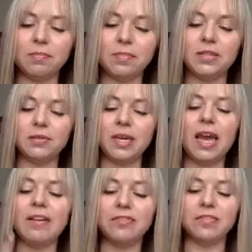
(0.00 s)
be doing
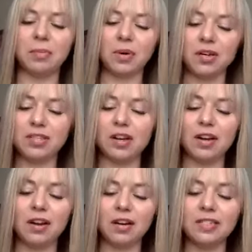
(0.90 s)
afterwards
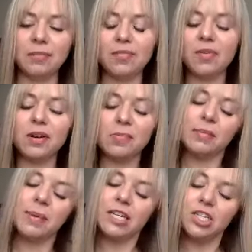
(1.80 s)
are step 4, be
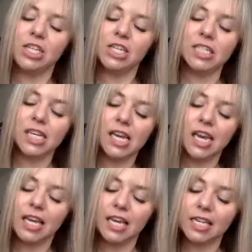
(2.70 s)
patient;
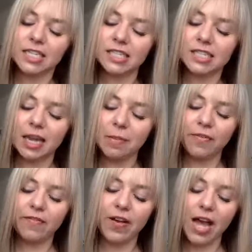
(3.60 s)
and step
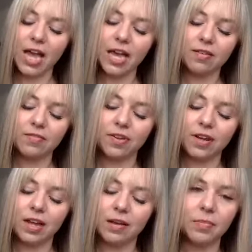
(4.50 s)
5,
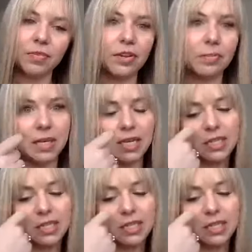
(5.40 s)
repeat.